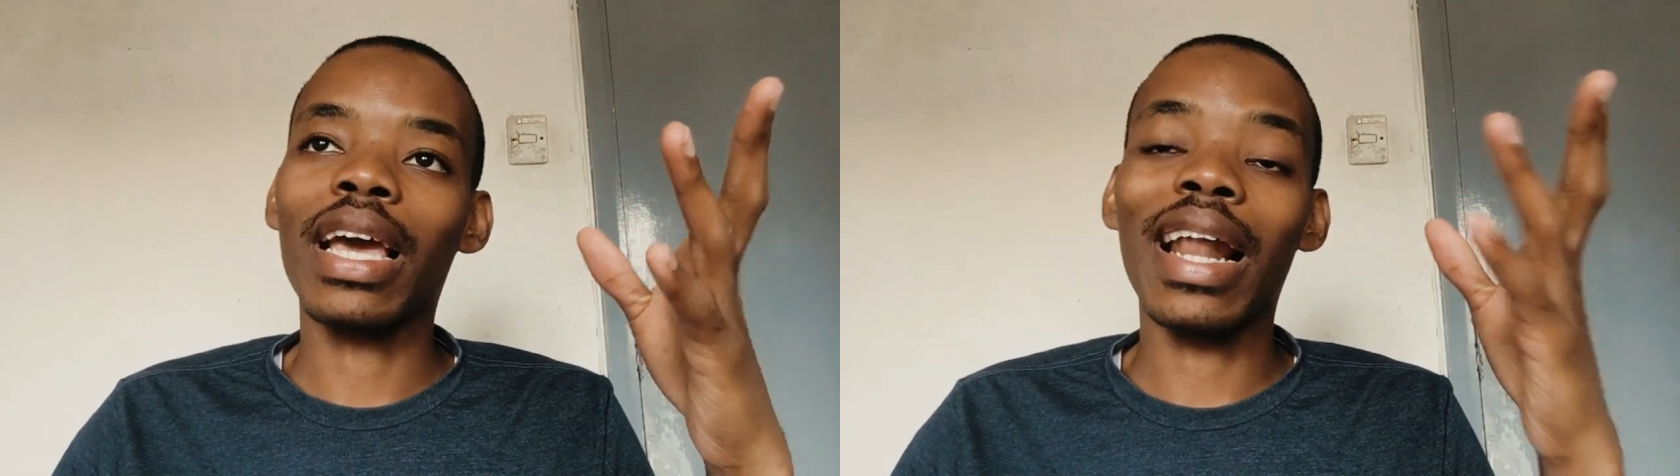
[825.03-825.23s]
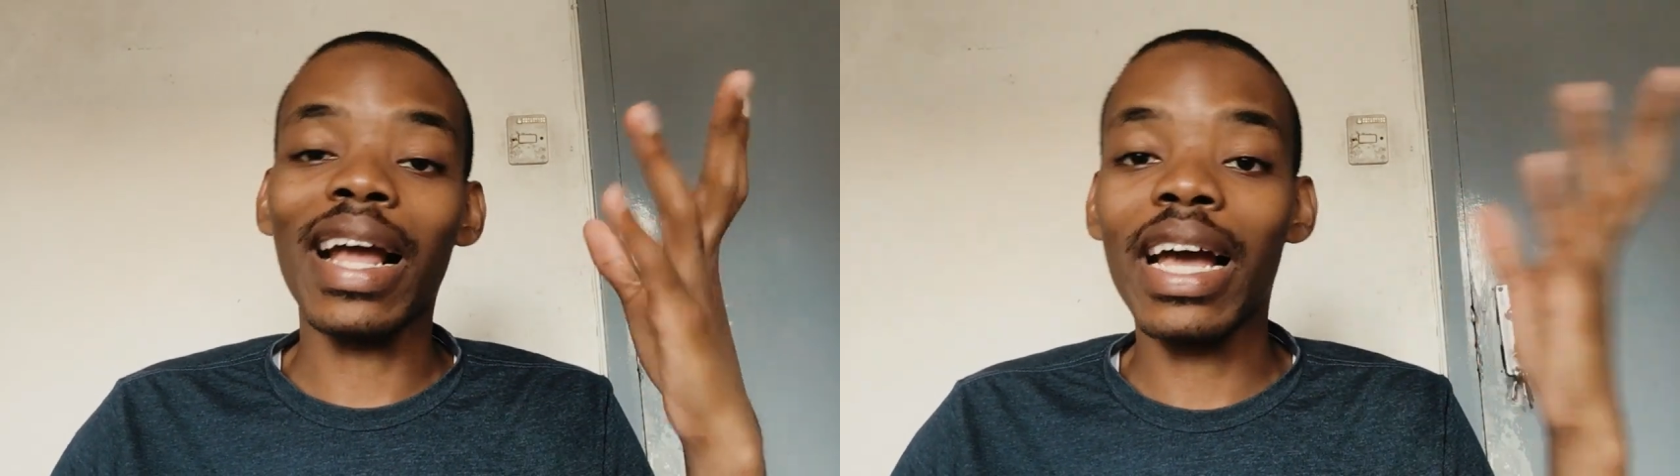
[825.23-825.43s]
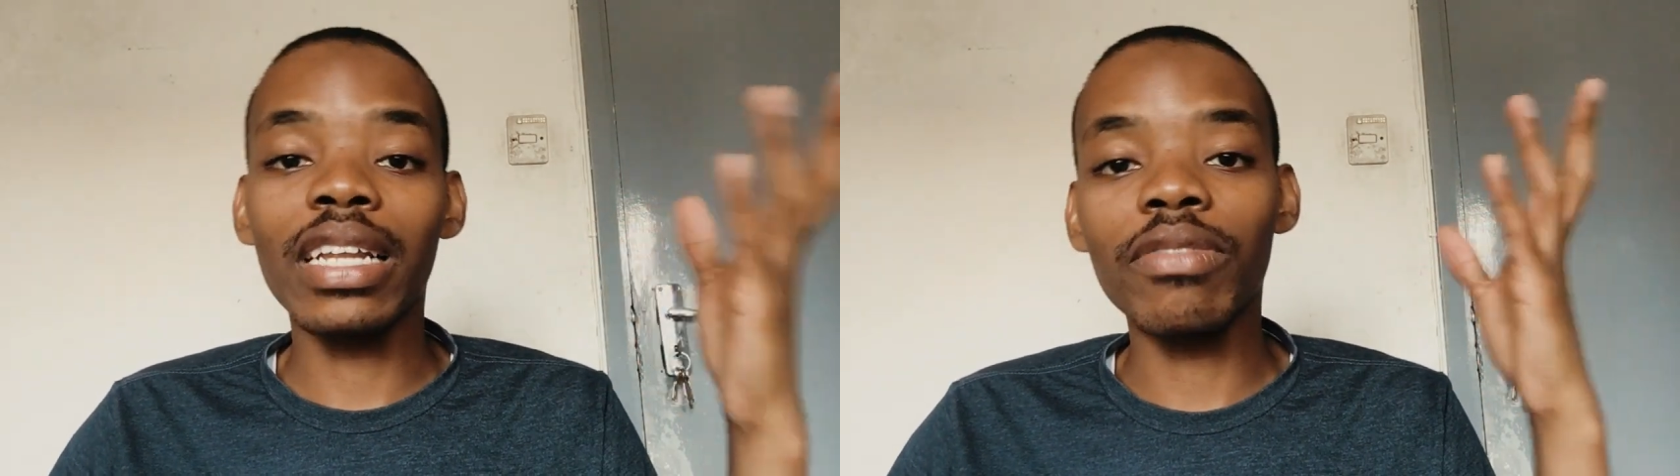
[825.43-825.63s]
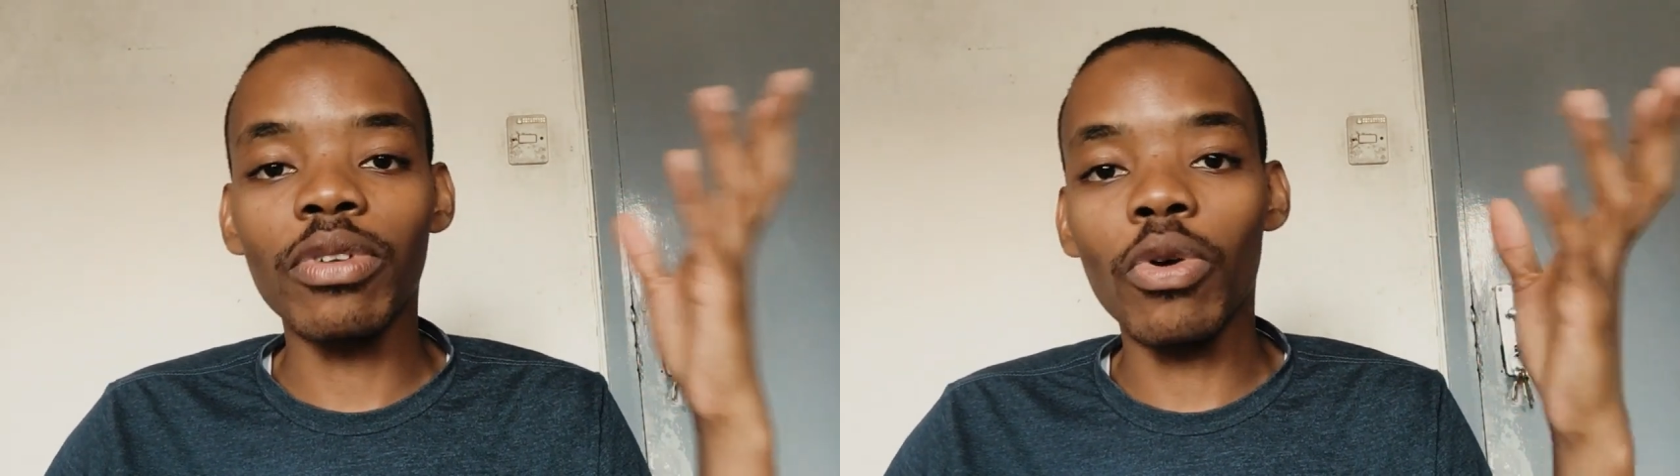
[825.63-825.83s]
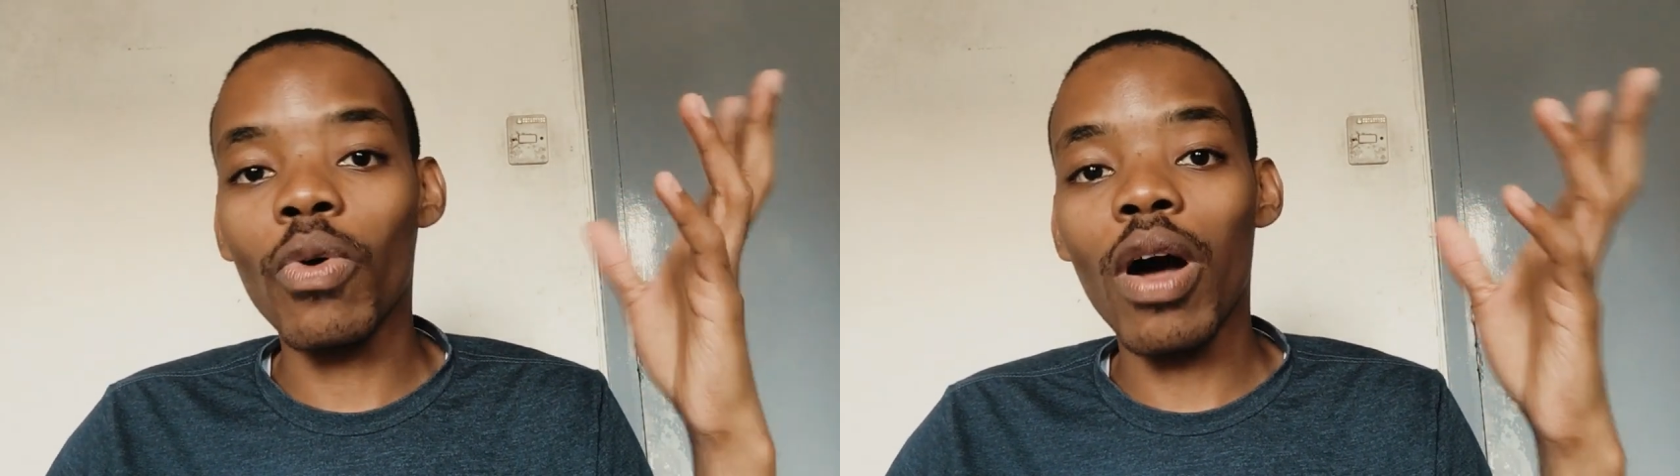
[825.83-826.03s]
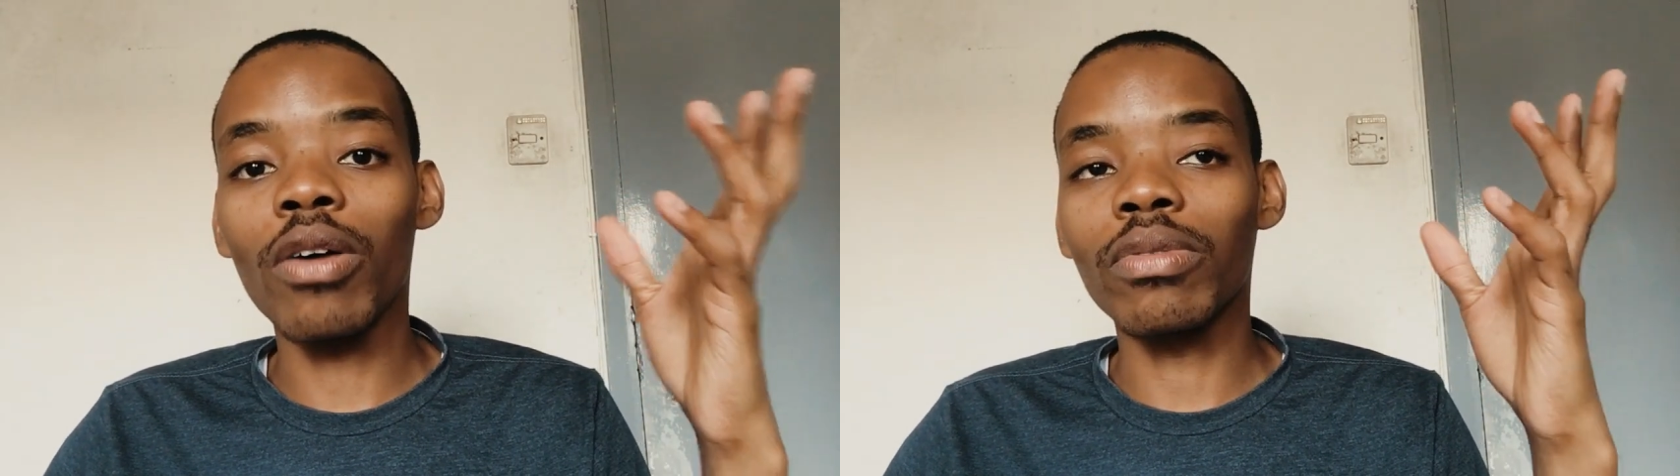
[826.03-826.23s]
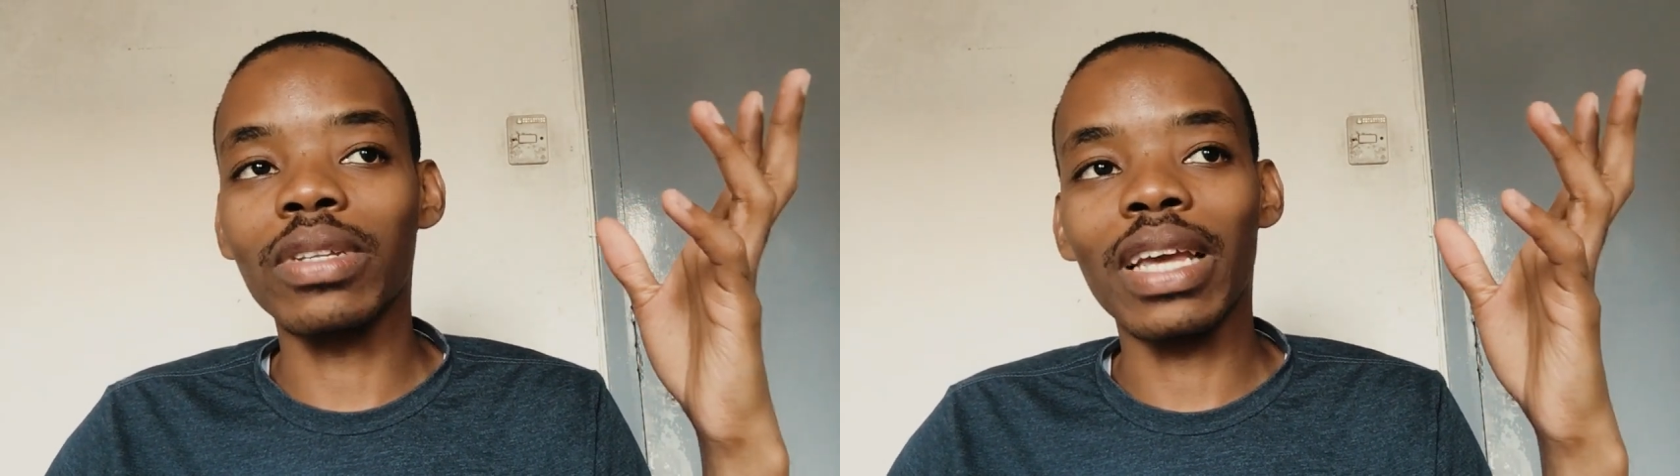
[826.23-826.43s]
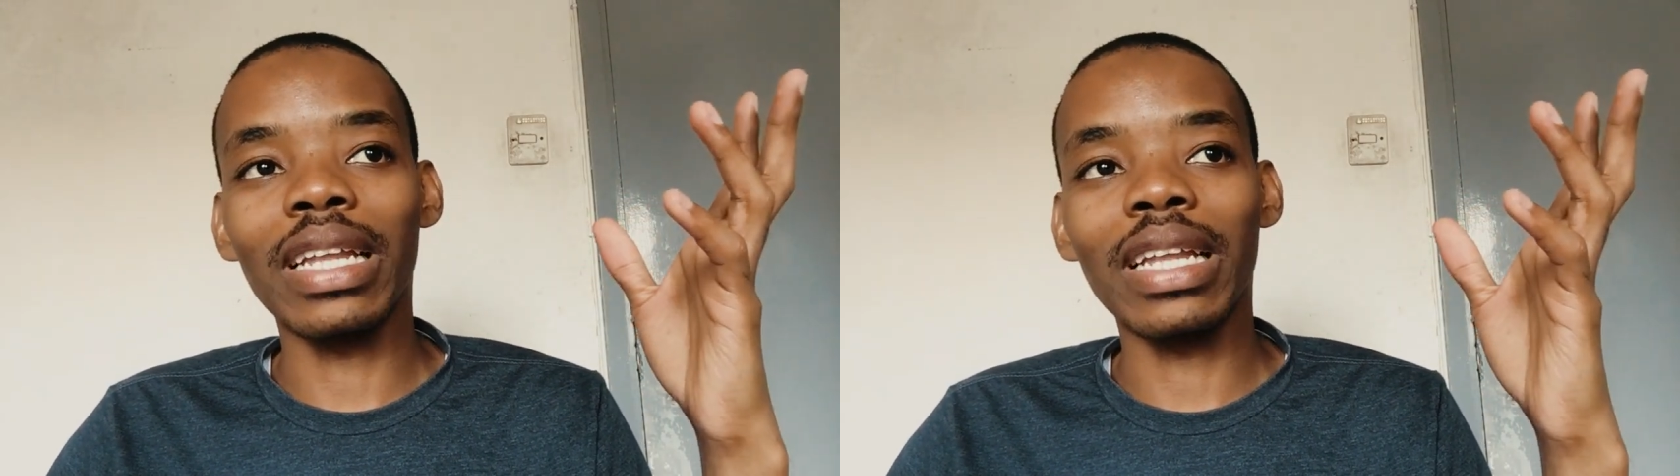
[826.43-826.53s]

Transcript: and I can't even go out